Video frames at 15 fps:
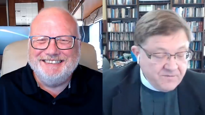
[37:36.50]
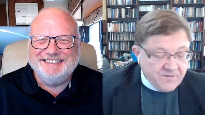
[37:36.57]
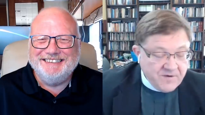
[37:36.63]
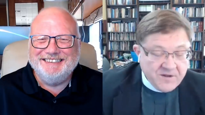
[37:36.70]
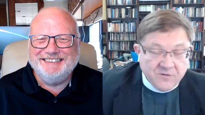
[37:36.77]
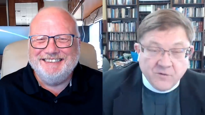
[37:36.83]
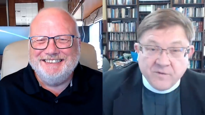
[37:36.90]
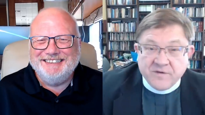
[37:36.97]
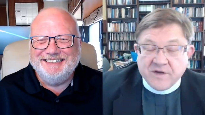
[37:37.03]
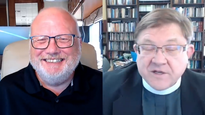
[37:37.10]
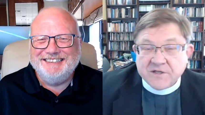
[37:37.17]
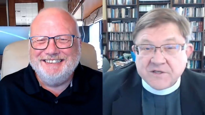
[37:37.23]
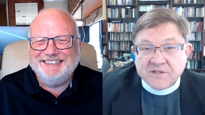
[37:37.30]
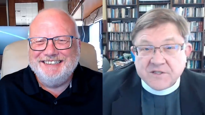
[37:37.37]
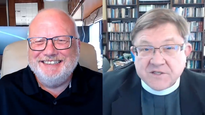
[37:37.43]
Speaker 1: with addictions to
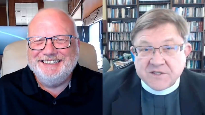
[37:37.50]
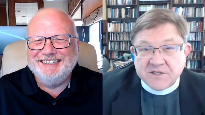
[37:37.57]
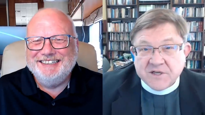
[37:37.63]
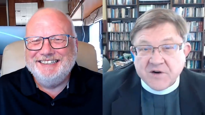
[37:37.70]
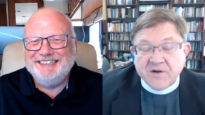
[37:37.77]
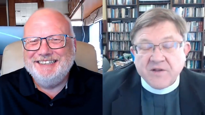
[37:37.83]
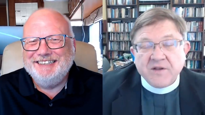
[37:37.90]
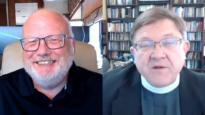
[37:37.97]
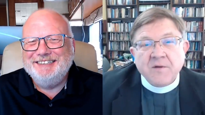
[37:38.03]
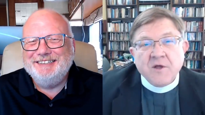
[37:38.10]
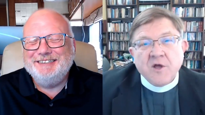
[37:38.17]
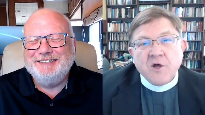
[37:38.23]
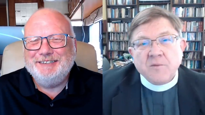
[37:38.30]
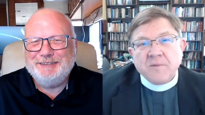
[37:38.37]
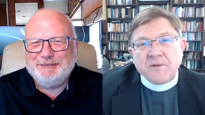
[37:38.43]
cigarettes, but yeah.
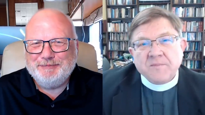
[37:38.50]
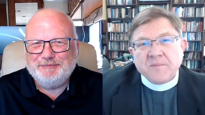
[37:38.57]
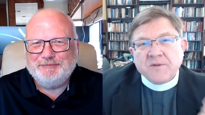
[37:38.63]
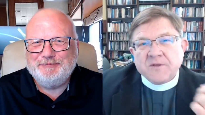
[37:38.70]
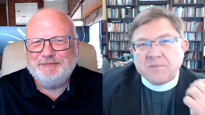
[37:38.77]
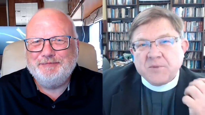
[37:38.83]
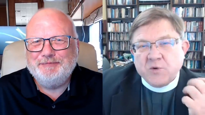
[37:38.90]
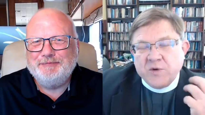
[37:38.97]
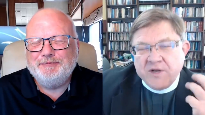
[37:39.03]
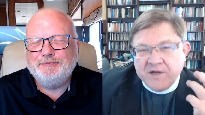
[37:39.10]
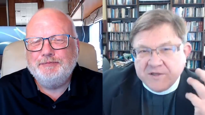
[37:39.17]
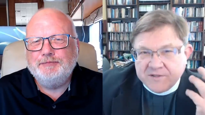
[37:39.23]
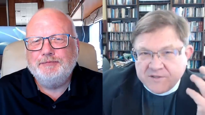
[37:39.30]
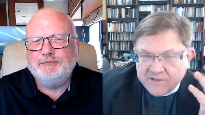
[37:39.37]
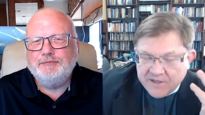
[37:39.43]
But the point is that
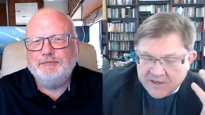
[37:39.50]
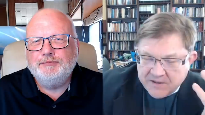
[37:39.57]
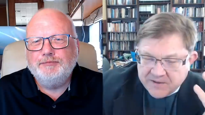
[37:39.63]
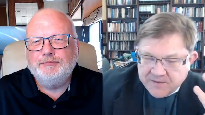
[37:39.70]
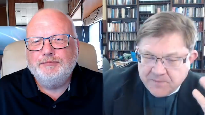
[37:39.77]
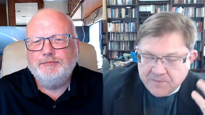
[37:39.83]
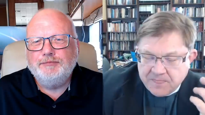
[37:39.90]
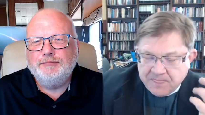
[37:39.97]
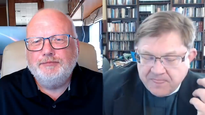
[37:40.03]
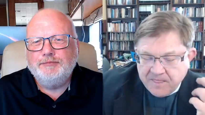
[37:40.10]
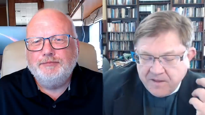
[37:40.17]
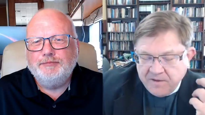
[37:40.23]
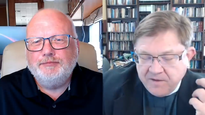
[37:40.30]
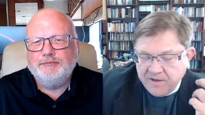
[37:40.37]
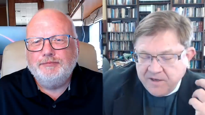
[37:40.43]
I
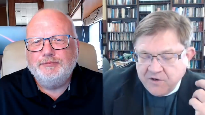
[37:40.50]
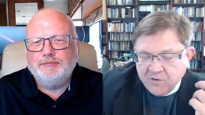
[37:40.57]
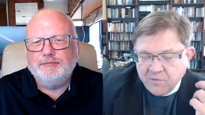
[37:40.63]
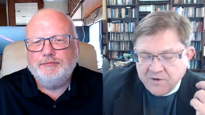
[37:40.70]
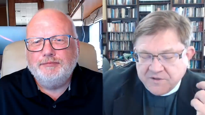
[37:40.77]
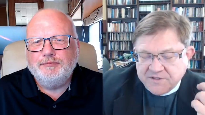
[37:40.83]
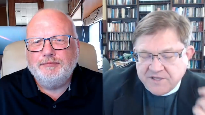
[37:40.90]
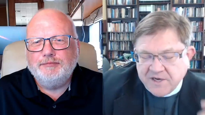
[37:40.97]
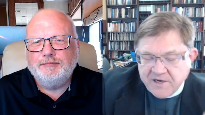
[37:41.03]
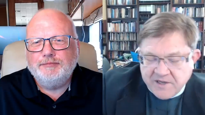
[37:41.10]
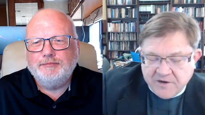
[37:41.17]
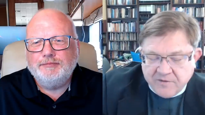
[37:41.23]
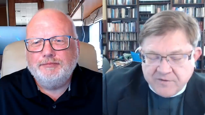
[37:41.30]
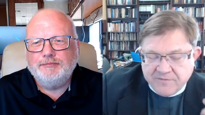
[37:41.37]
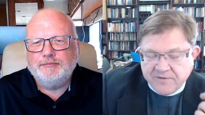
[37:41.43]
don't want to sound
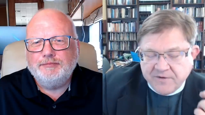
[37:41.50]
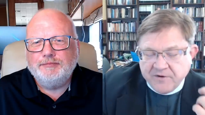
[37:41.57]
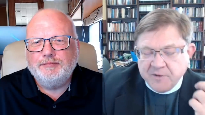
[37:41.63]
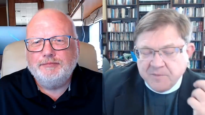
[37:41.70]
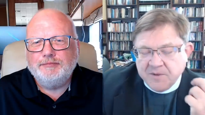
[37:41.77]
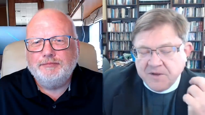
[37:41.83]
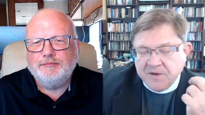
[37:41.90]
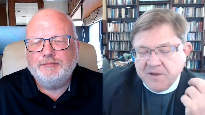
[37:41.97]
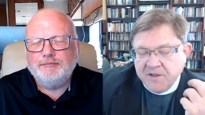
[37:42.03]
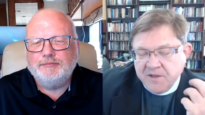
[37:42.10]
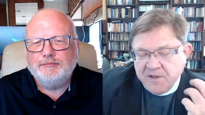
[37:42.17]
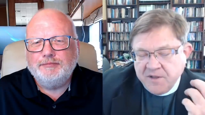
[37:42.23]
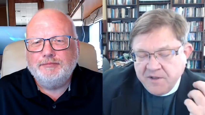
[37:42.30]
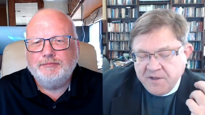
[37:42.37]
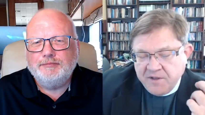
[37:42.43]
airy-fairy, but
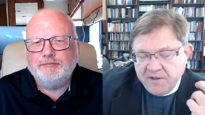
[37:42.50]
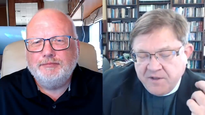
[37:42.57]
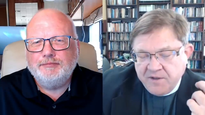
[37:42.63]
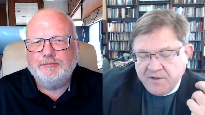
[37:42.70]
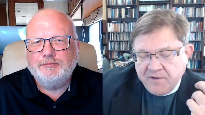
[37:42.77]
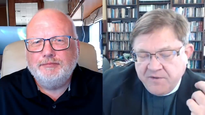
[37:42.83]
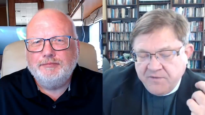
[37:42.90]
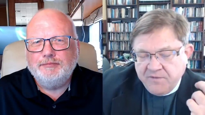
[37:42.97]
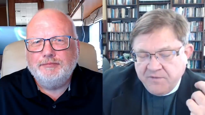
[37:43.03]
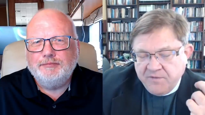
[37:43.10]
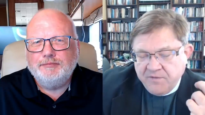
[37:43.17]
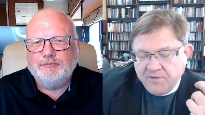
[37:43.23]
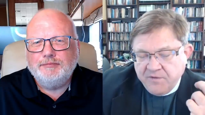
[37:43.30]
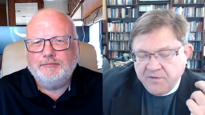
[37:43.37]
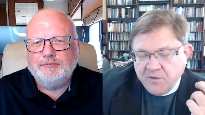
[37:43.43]
the
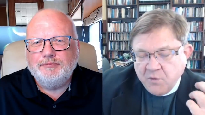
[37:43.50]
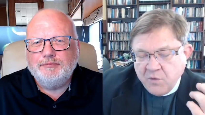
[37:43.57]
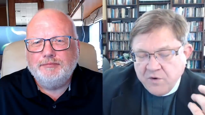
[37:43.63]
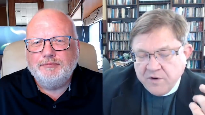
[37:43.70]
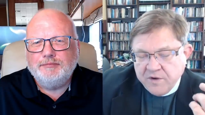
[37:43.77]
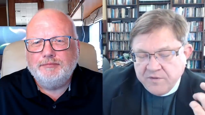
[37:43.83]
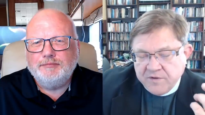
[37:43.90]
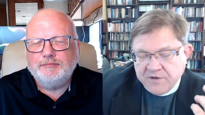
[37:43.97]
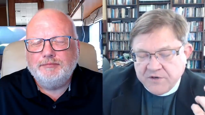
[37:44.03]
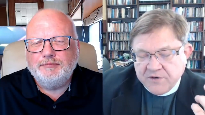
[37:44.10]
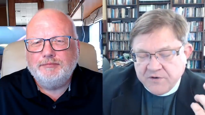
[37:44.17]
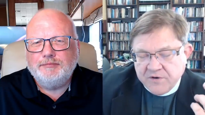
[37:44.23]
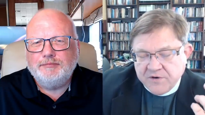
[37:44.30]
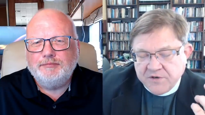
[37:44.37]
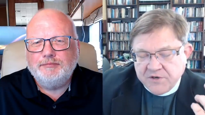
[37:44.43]
work of the
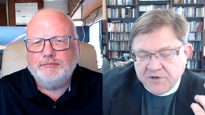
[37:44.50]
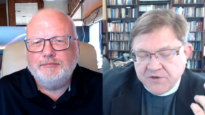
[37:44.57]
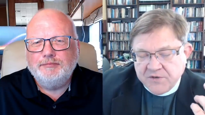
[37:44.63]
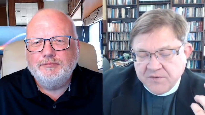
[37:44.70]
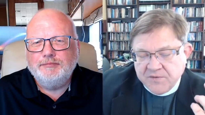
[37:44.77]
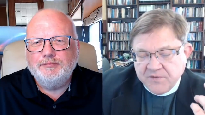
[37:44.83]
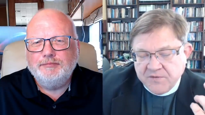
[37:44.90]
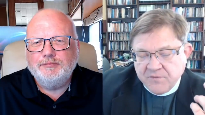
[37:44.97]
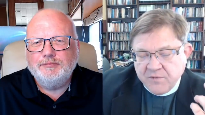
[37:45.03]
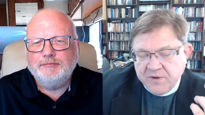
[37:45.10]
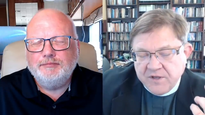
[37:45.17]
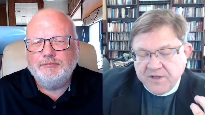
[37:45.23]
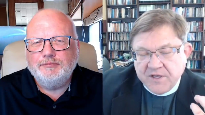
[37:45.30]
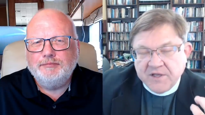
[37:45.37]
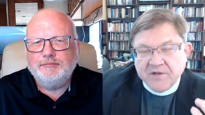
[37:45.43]
church really
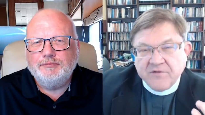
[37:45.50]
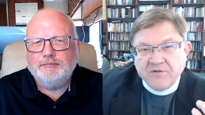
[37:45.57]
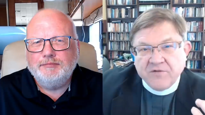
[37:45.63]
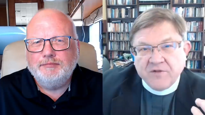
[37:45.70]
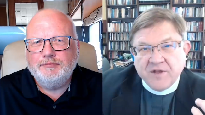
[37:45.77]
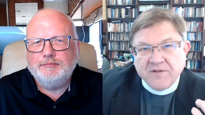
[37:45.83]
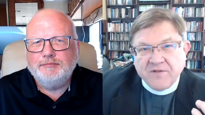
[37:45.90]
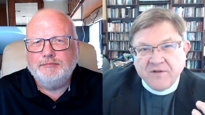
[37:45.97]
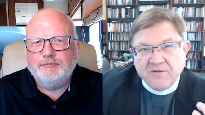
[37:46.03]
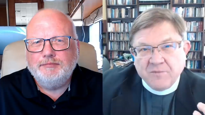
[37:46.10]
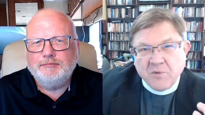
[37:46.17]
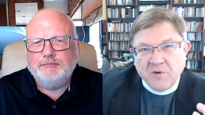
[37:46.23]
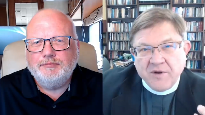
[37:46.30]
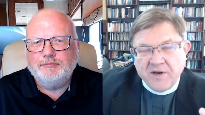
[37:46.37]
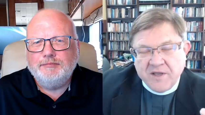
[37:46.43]
is at this point
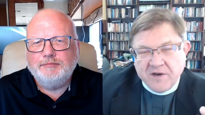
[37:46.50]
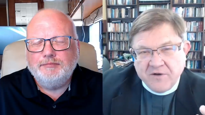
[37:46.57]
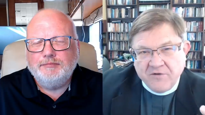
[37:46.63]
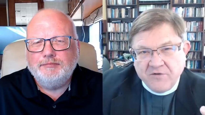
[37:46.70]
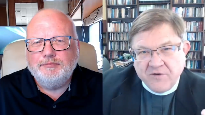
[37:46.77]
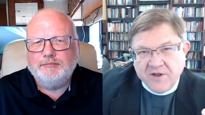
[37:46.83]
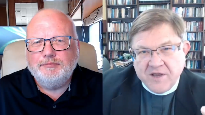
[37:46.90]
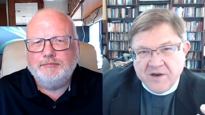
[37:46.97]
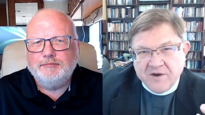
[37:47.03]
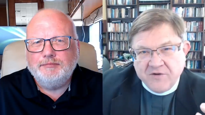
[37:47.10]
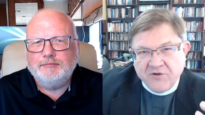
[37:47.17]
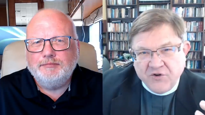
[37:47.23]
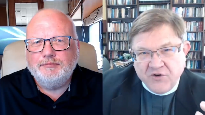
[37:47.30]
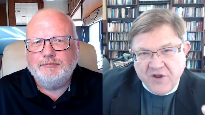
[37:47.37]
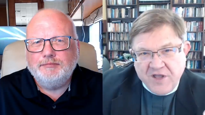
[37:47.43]
in a, in
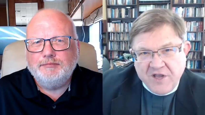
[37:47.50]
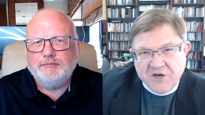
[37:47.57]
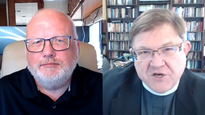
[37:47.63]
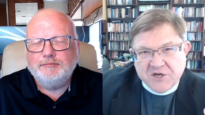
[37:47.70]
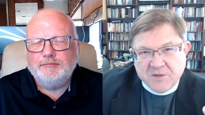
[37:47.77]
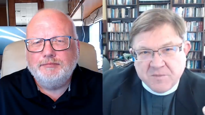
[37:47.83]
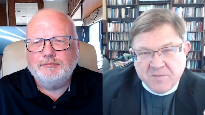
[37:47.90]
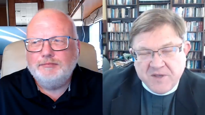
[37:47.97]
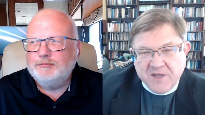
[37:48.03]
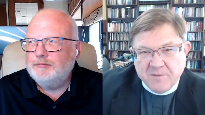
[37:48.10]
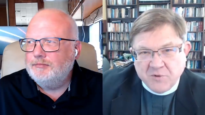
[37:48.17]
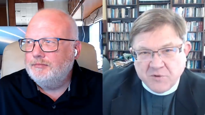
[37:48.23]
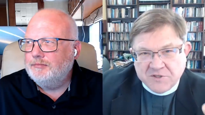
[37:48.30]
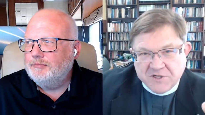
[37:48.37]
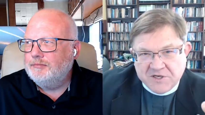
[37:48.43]
changing people's
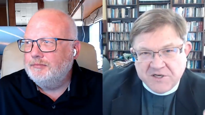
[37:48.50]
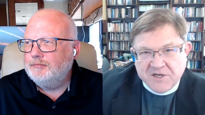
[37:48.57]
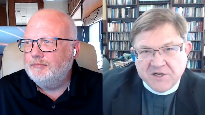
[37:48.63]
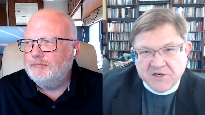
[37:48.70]
addictions,